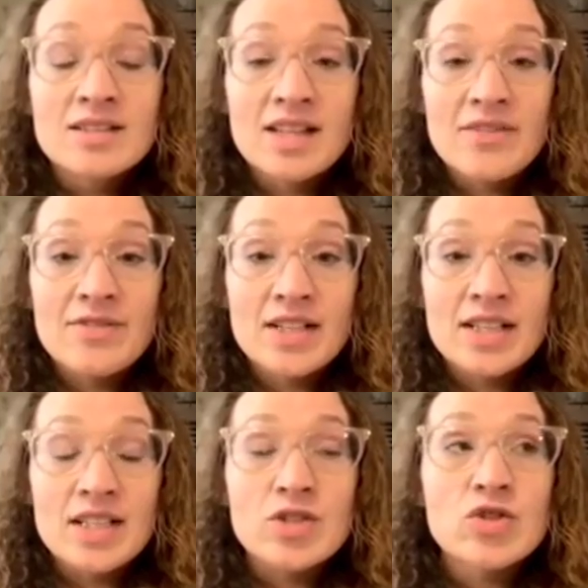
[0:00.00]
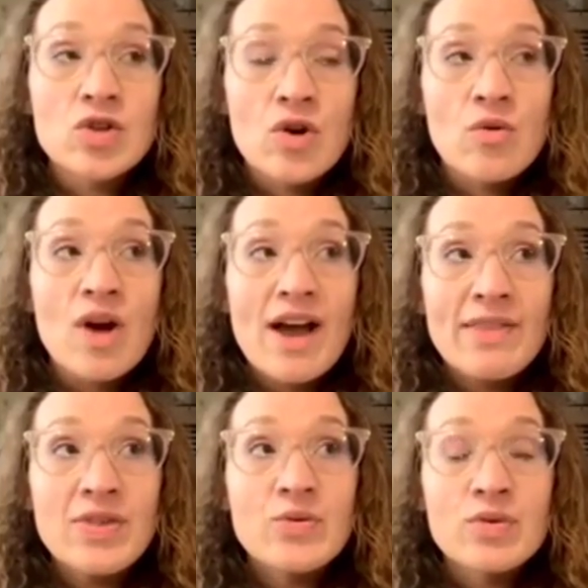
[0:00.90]
Definitely. So
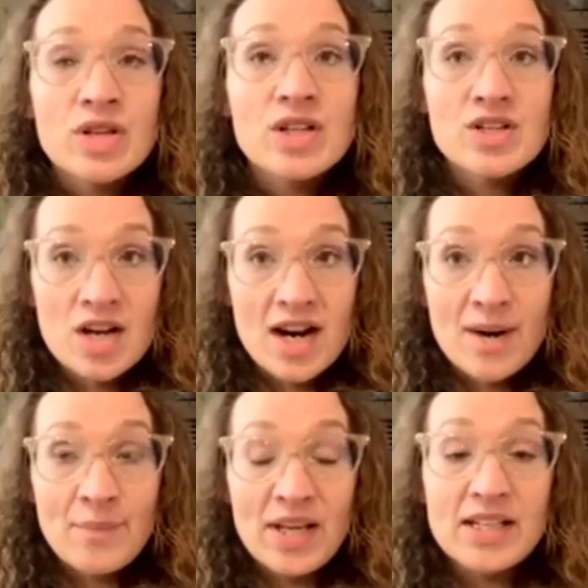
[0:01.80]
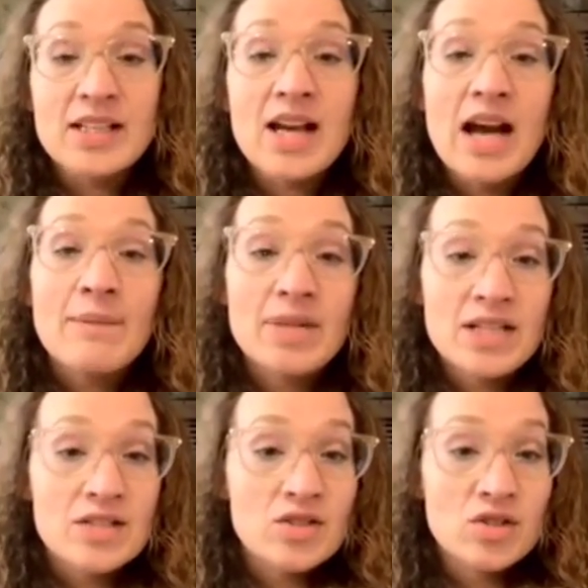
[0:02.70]
at the workshop and Gottman
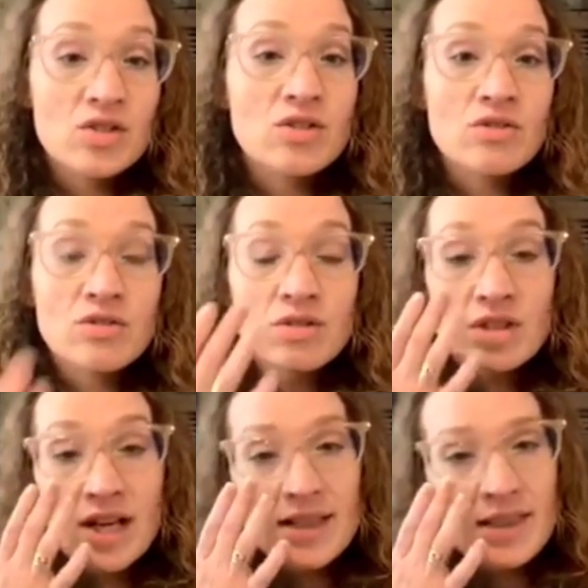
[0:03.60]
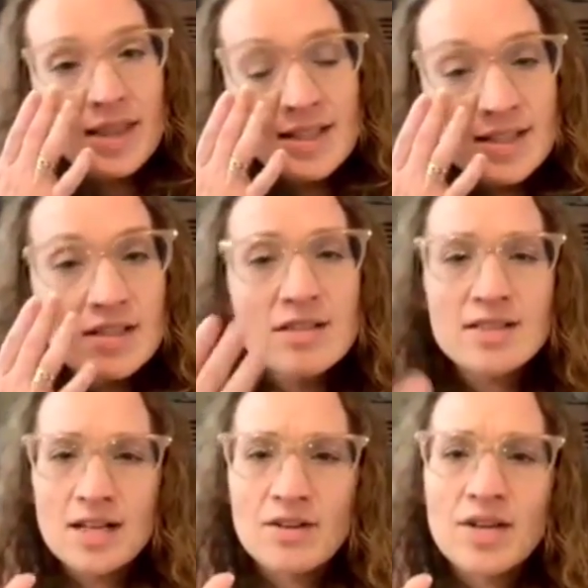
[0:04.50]
Institute, they still
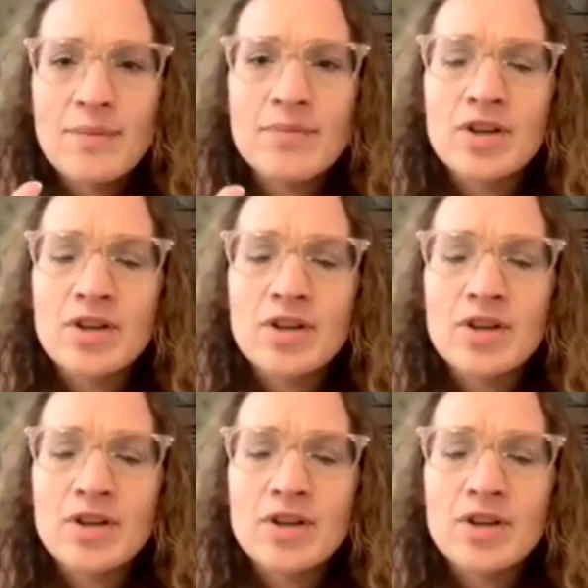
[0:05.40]
sell them.